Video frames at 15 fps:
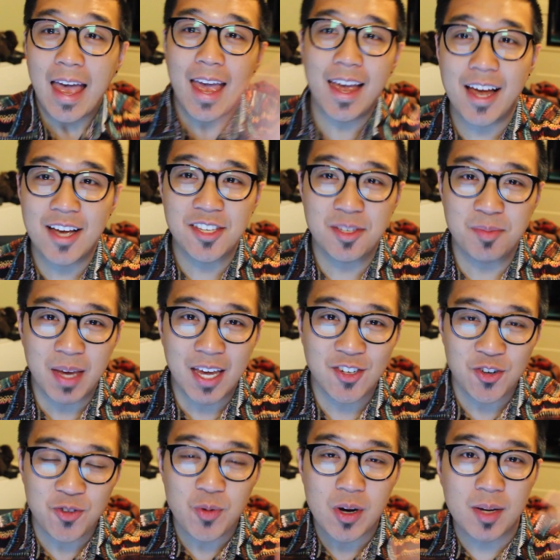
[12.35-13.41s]
Hey guys, it's me,
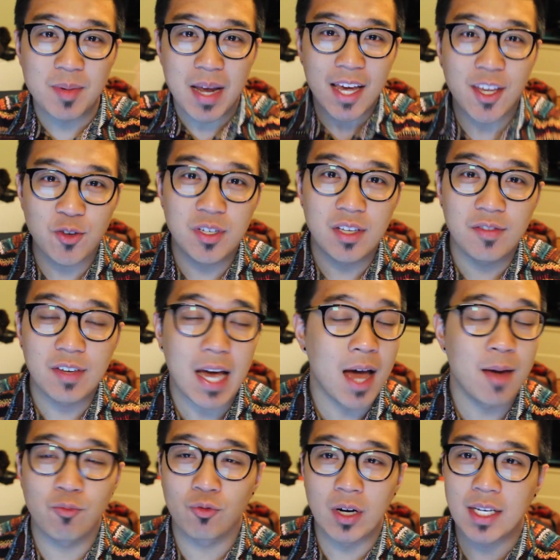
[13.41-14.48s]
Andrew, and welcome to Eggyo T V.
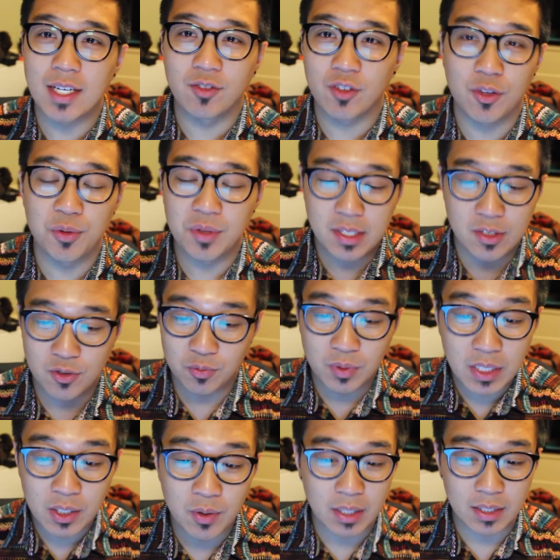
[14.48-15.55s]
I'm running through this
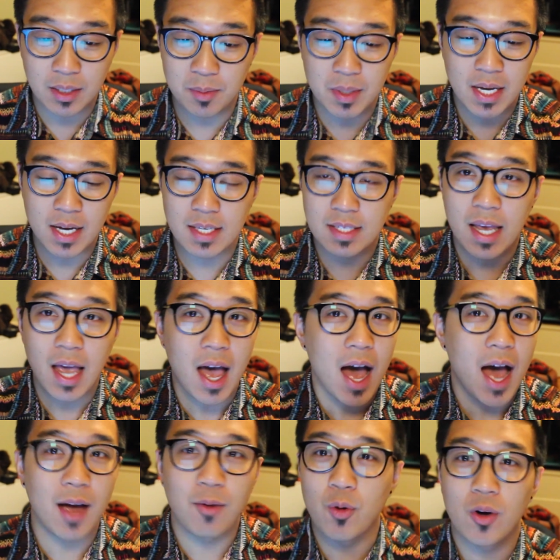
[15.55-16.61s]
really quickly because
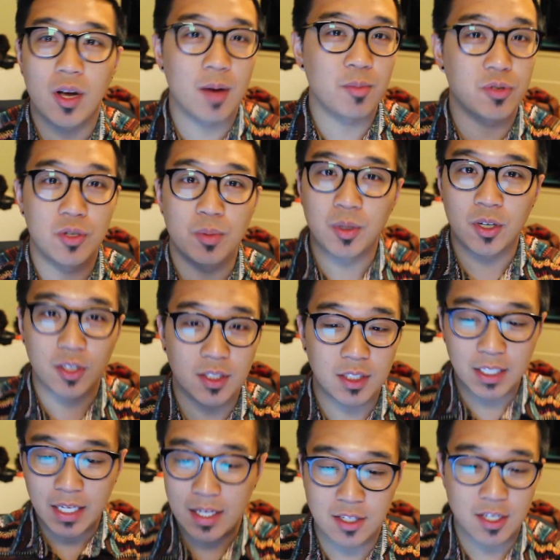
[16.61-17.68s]
I woke up super
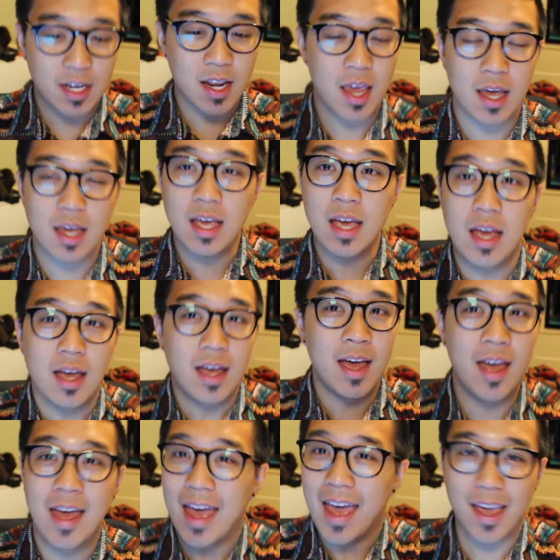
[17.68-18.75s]
early and today
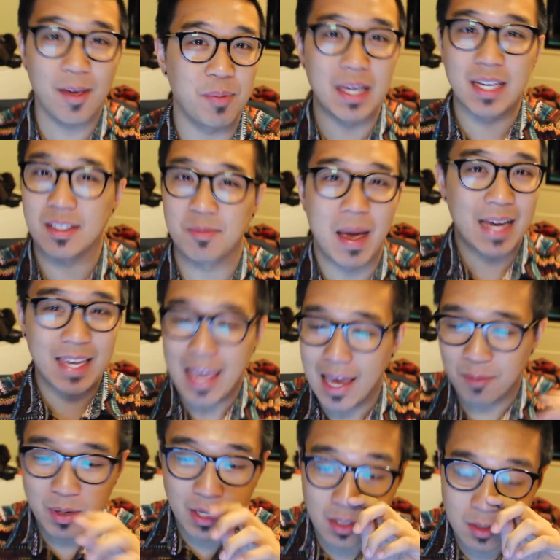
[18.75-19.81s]
Apink is back.
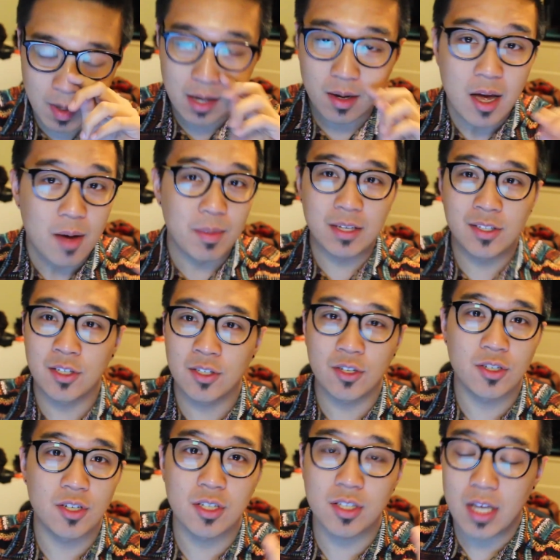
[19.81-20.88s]
Apink is back. My
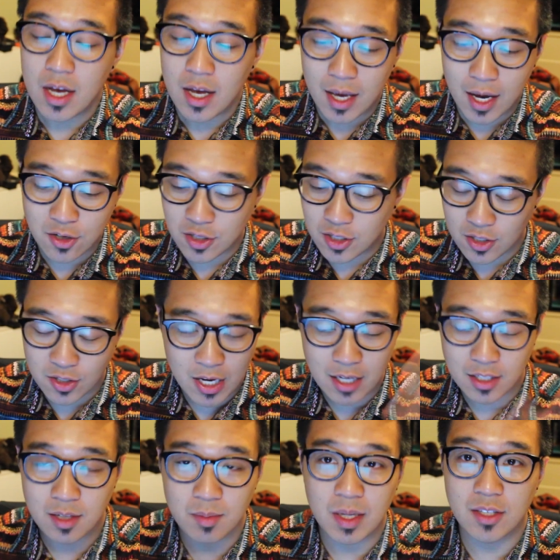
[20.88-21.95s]
sister just, Angelie just
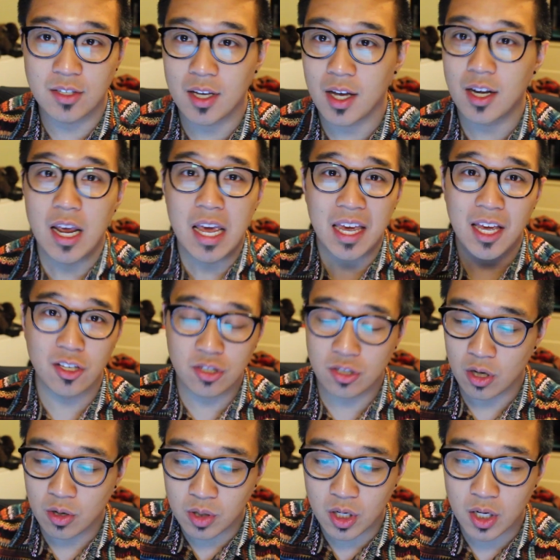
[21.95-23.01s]
texted me and said, it's
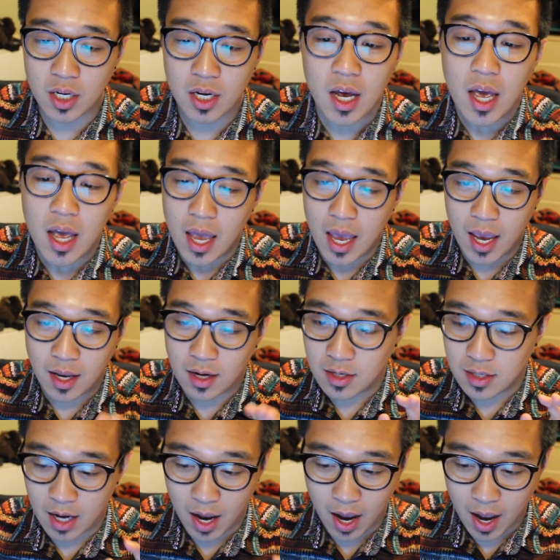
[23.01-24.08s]
so good,
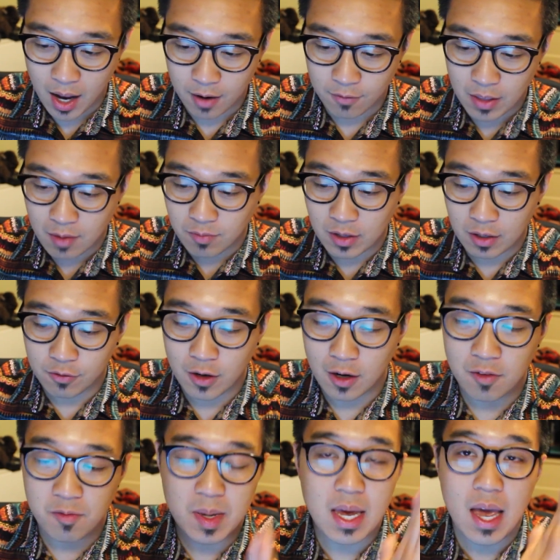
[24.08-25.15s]
and I have the M V in
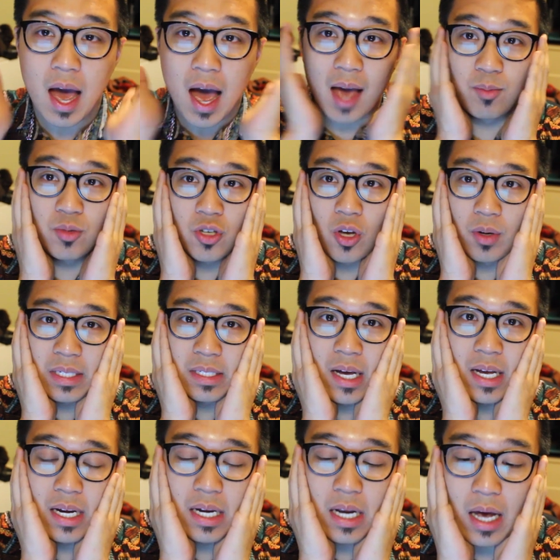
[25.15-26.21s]
front of me. I'm so
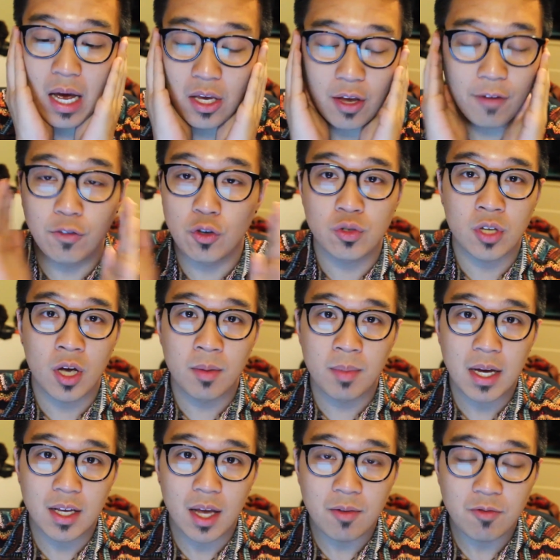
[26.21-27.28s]
excited. If you saw
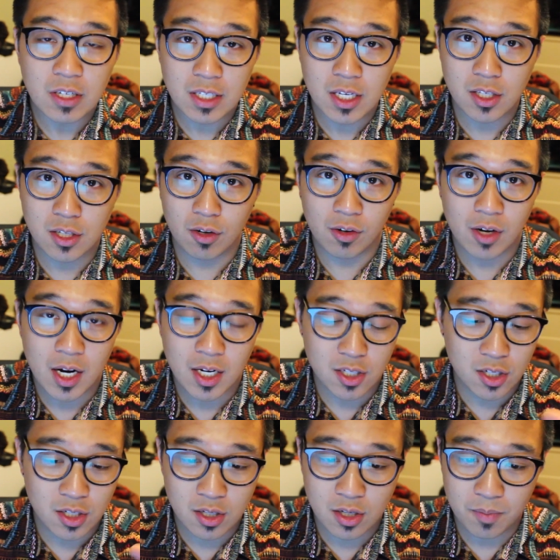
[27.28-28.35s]
my M V teaser
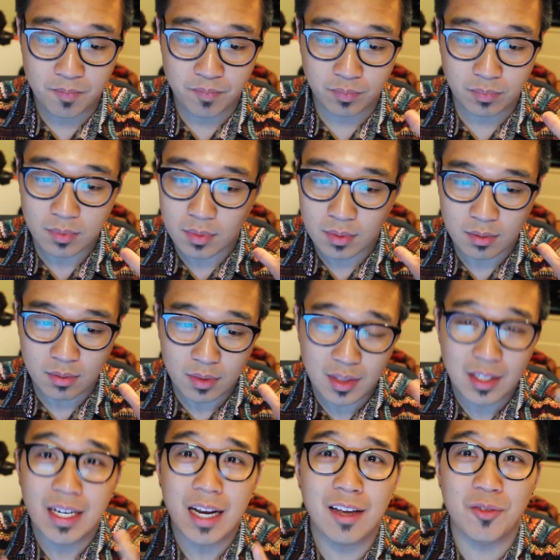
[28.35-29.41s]
reaction,
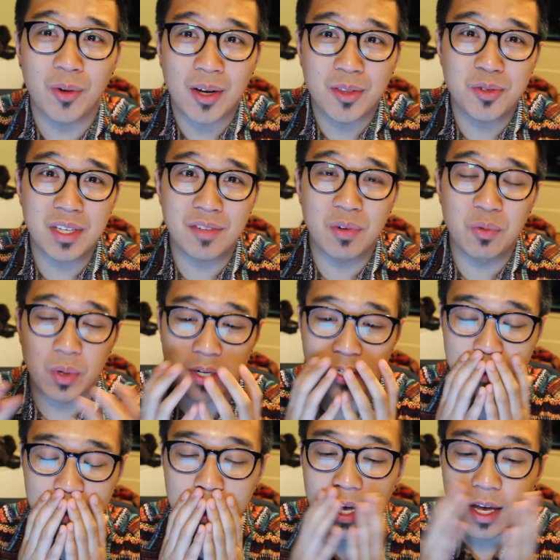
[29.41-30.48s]
did I, are those even
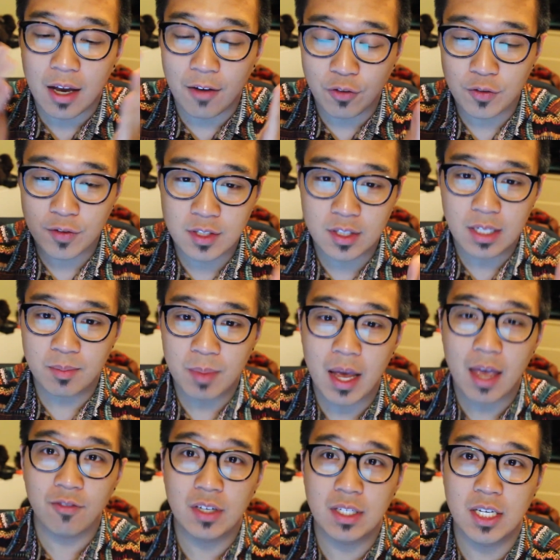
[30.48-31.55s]
words? If you've seen
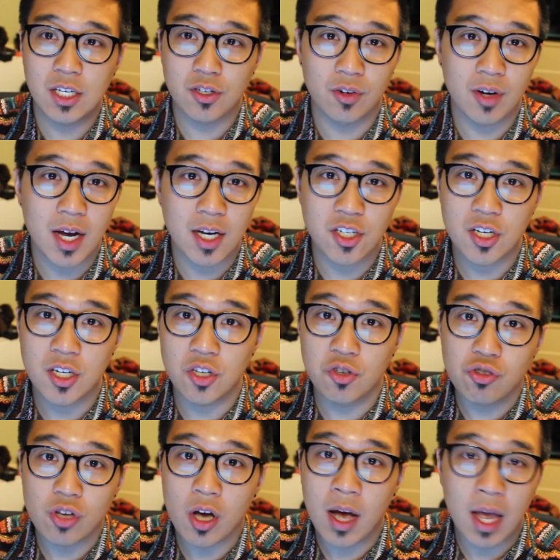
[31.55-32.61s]
my M V teaser reaction,
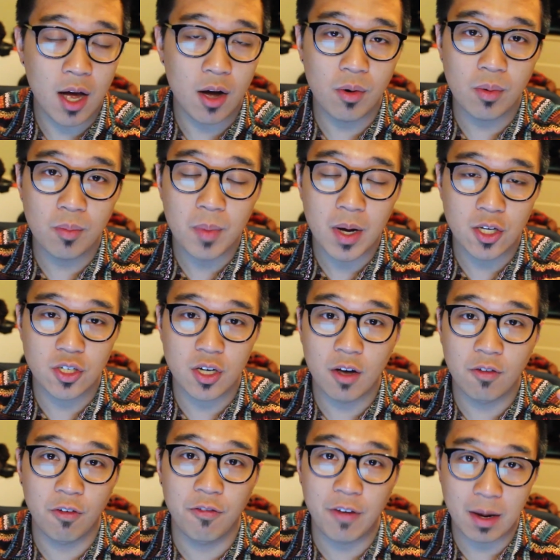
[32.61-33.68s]
you saw how much
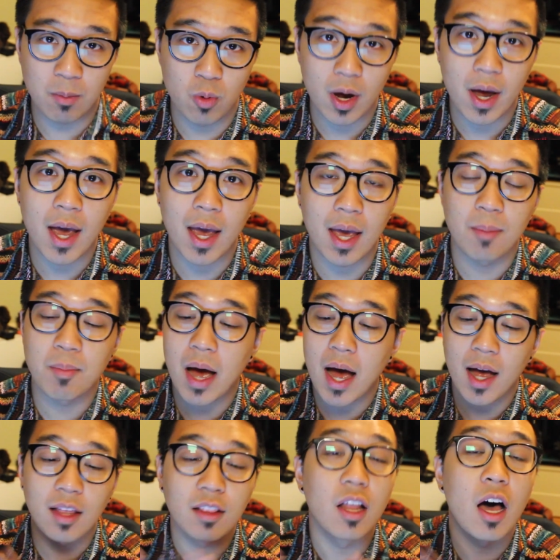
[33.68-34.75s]
of a fanboy I am.
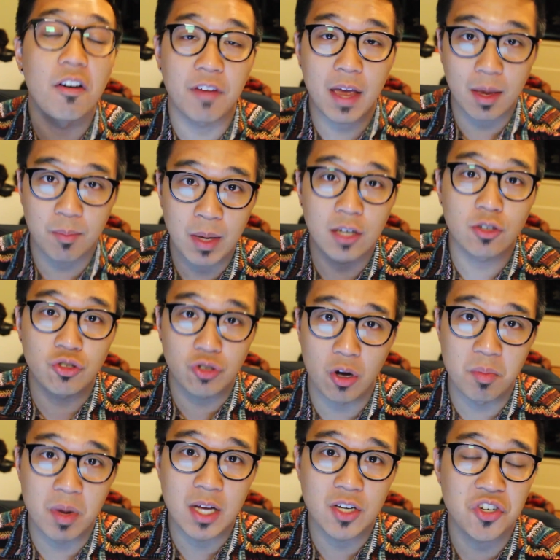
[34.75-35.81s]
I love Apink
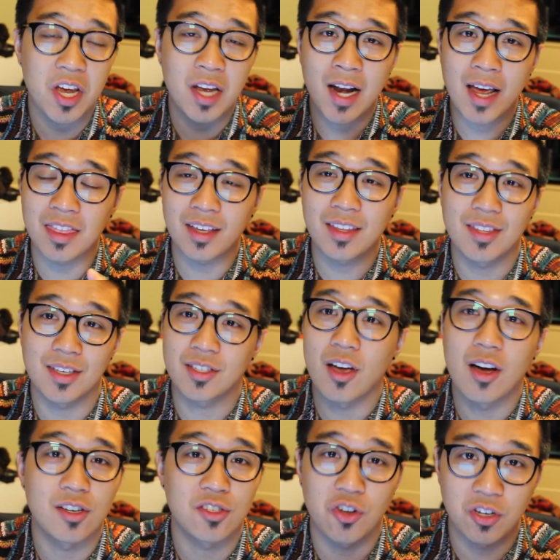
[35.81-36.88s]
so much, and I think this
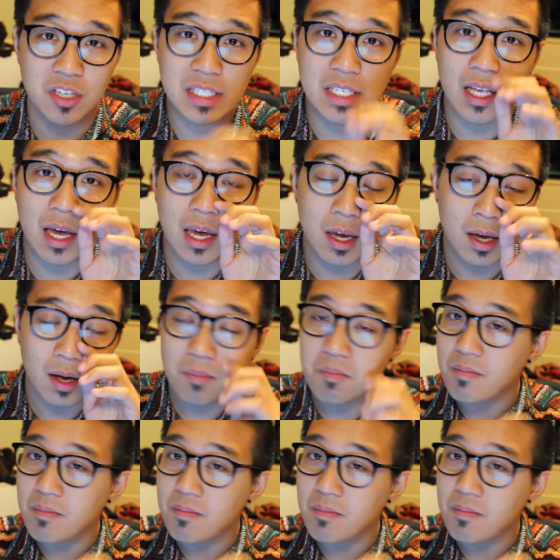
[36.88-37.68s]
song is going to slay.